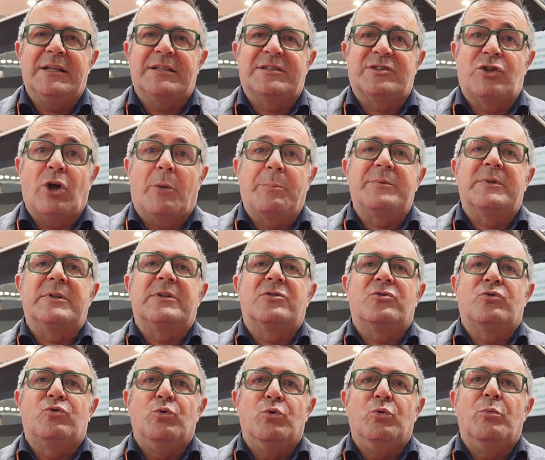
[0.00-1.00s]

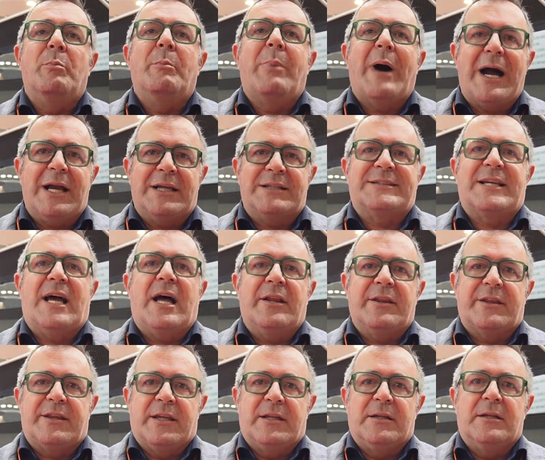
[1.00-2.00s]
stopped to buy
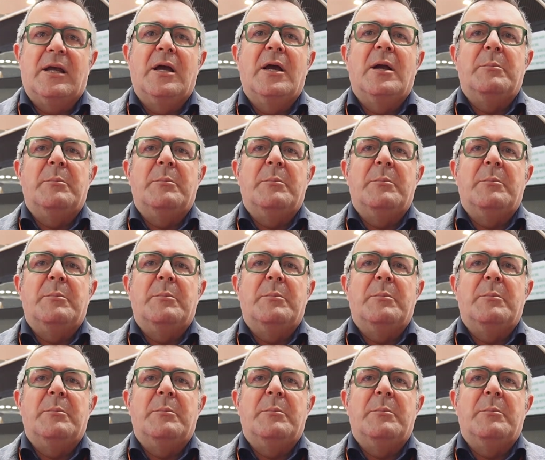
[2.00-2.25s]
something,